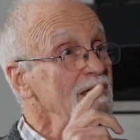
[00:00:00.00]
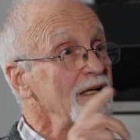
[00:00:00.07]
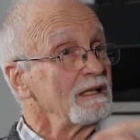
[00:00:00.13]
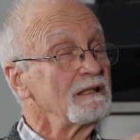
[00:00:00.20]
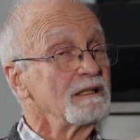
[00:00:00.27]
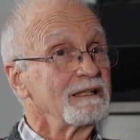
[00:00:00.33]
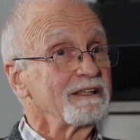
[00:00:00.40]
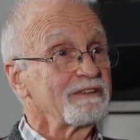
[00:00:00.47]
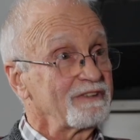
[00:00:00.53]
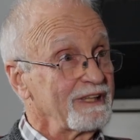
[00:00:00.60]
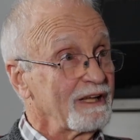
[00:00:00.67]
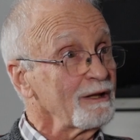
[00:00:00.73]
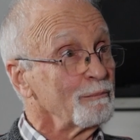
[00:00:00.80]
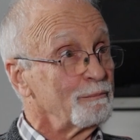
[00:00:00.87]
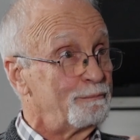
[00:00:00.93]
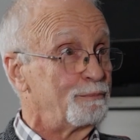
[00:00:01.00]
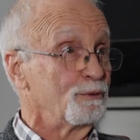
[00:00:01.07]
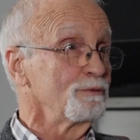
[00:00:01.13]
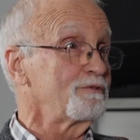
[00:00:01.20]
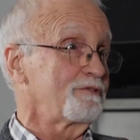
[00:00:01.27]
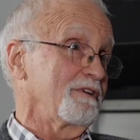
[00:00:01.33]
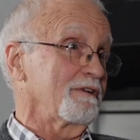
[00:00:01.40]
and that's the other
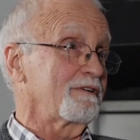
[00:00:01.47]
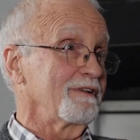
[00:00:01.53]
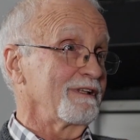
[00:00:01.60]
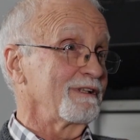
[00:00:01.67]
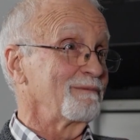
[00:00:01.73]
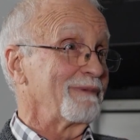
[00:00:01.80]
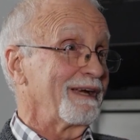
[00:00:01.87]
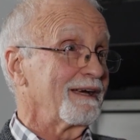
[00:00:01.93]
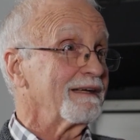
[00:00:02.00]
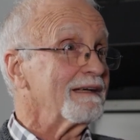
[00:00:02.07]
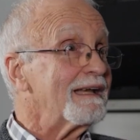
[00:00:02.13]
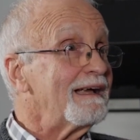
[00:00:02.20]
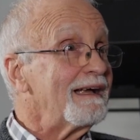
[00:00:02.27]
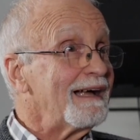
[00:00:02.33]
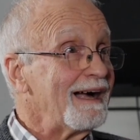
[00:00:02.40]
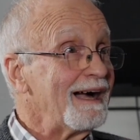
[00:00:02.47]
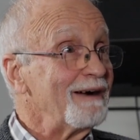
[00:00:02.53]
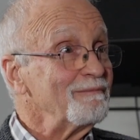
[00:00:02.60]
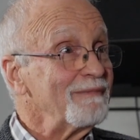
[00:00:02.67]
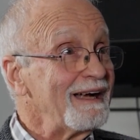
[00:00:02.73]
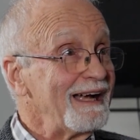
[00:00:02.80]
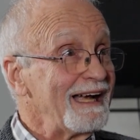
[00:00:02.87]
bullshit thing about
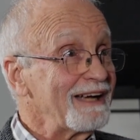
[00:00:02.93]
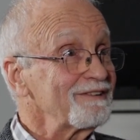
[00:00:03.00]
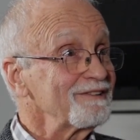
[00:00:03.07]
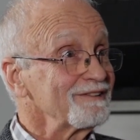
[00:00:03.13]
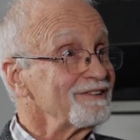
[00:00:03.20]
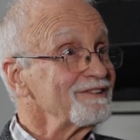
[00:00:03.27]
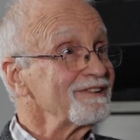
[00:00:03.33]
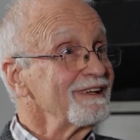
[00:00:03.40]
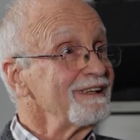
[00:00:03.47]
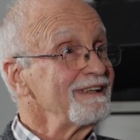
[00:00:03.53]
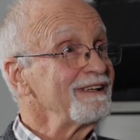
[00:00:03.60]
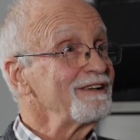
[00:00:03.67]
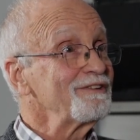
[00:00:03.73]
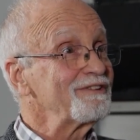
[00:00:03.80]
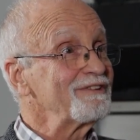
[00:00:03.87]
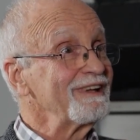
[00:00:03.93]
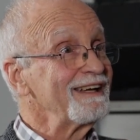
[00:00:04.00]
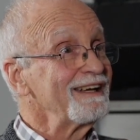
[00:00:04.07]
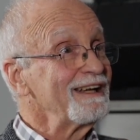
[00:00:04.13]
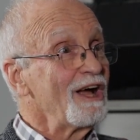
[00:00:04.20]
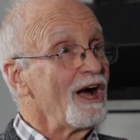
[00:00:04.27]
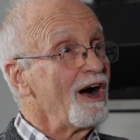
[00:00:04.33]
actions, is
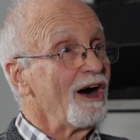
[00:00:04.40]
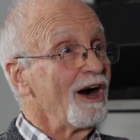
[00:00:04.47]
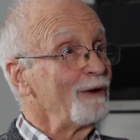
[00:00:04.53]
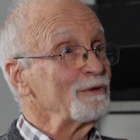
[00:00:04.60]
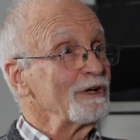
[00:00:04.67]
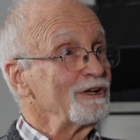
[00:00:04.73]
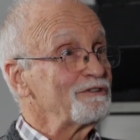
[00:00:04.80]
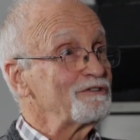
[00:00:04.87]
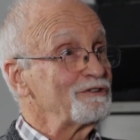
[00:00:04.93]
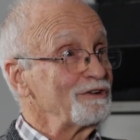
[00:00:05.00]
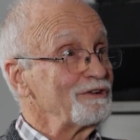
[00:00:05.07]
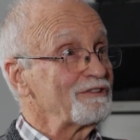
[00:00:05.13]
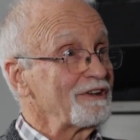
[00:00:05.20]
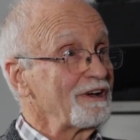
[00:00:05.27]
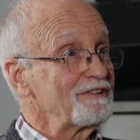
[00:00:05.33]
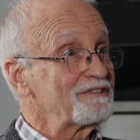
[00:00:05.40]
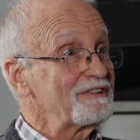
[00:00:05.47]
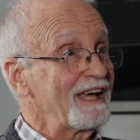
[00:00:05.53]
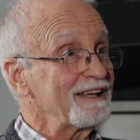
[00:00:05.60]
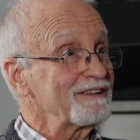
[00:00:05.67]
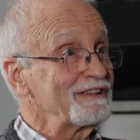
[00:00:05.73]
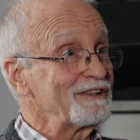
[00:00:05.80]
that I'm going to choose those
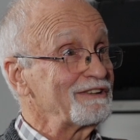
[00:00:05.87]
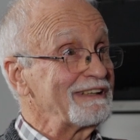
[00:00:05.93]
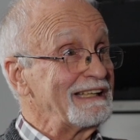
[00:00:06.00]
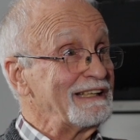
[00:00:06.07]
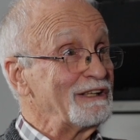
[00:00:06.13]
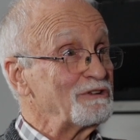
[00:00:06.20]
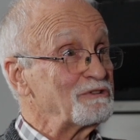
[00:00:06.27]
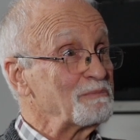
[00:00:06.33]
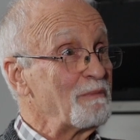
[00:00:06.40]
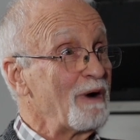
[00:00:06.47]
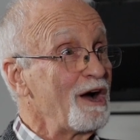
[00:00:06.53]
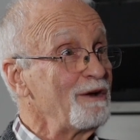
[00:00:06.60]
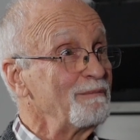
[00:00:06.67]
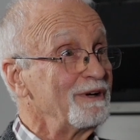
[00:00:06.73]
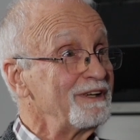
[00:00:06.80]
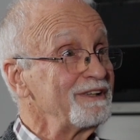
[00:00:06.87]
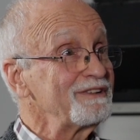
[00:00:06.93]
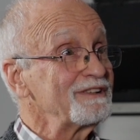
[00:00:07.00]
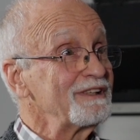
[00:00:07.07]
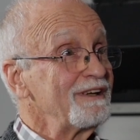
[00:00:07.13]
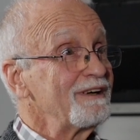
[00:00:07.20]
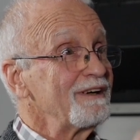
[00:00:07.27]
tactics in this
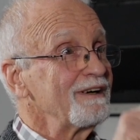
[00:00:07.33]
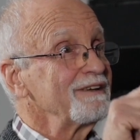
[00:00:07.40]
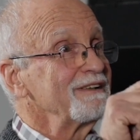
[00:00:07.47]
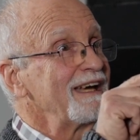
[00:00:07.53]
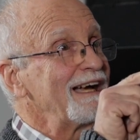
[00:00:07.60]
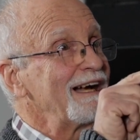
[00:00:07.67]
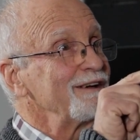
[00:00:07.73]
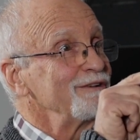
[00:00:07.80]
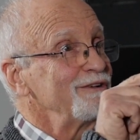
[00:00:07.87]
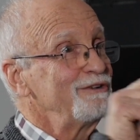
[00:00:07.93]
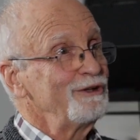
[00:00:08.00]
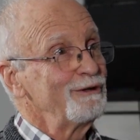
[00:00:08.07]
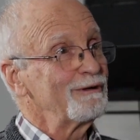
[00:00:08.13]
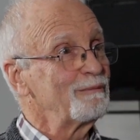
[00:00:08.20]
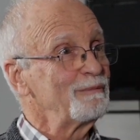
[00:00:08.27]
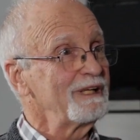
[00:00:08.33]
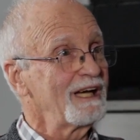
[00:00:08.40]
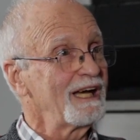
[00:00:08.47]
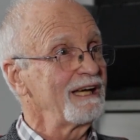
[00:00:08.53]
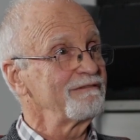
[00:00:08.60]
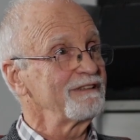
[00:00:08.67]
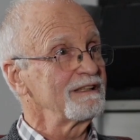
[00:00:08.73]
moment on how you are
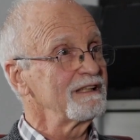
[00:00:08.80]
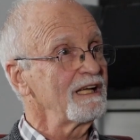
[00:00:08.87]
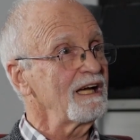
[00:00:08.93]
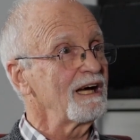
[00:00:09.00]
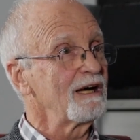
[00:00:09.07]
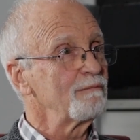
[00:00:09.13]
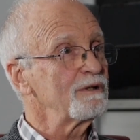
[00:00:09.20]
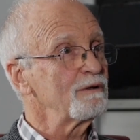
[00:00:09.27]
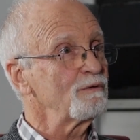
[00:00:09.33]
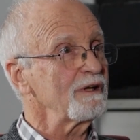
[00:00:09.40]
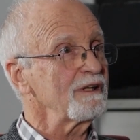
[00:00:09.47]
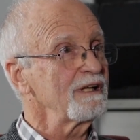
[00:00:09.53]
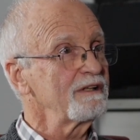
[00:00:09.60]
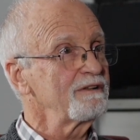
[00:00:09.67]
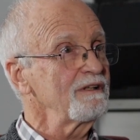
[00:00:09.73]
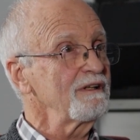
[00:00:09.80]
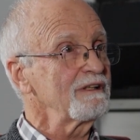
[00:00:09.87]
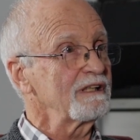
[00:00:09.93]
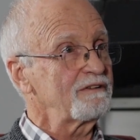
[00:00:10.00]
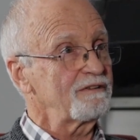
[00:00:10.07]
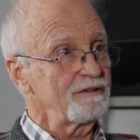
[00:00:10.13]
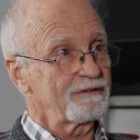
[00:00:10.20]
behaving now. But what do?
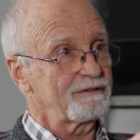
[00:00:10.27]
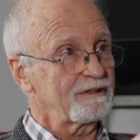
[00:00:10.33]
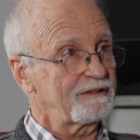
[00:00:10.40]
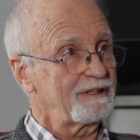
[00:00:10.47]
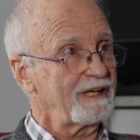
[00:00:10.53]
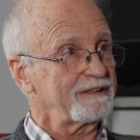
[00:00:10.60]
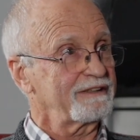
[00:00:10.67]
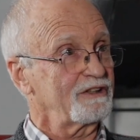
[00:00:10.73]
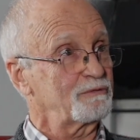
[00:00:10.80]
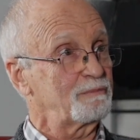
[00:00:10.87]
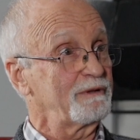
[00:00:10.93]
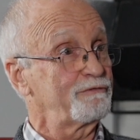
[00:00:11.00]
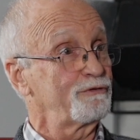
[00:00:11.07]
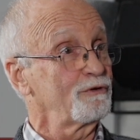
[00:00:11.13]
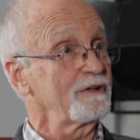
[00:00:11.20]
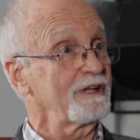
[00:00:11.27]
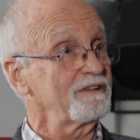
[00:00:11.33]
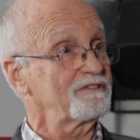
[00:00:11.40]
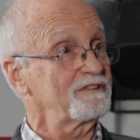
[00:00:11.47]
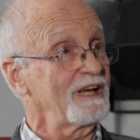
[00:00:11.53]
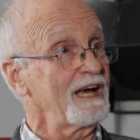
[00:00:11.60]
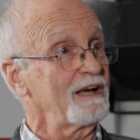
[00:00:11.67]
They choose the tactics before
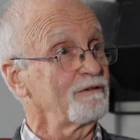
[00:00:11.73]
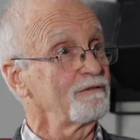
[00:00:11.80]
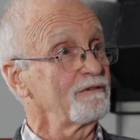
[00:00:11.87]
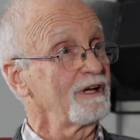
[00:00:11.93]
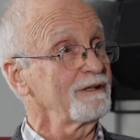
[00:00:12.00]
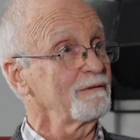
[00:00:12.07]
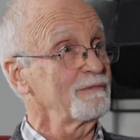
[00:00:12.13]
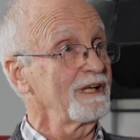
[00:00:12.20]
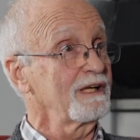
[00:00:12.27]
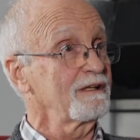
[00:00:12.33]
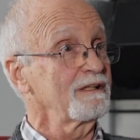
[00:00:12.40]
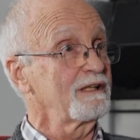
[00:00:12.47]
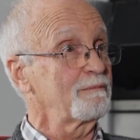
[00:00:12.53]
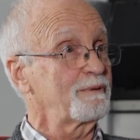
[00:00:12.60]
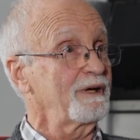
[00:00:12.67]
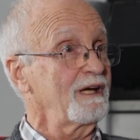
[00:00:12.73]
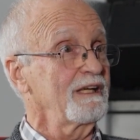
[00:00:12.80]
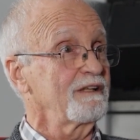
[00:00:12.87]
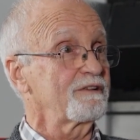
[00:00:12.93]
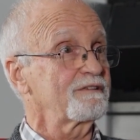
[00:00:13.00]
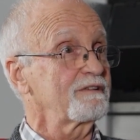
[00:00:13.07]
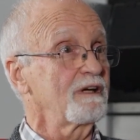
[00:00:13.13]
they start and write them down on their
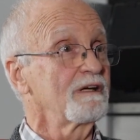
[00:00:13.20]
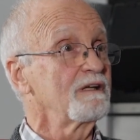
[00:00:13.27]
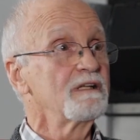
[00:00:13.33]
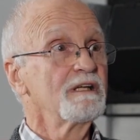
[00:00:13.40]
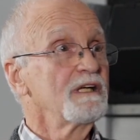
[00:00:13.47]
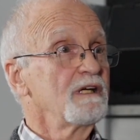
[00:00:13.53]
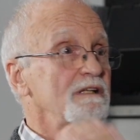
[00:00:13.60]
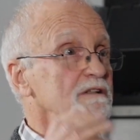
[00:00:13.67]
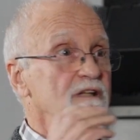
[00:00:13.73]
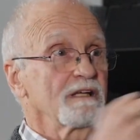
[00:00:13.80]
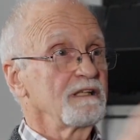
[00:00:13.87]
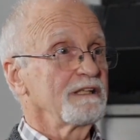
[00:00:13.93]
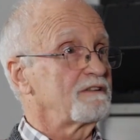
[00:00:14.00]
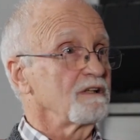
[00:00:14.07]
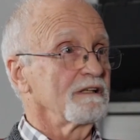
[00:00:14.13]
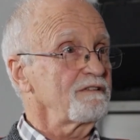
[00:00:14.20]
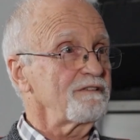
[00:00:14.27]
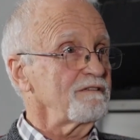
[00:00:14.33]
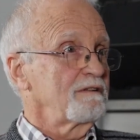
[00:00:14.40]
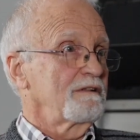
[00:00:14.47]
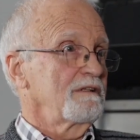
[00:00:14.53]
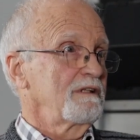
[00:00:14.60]
page. So don't need to
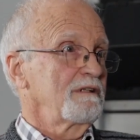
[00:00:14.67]
listen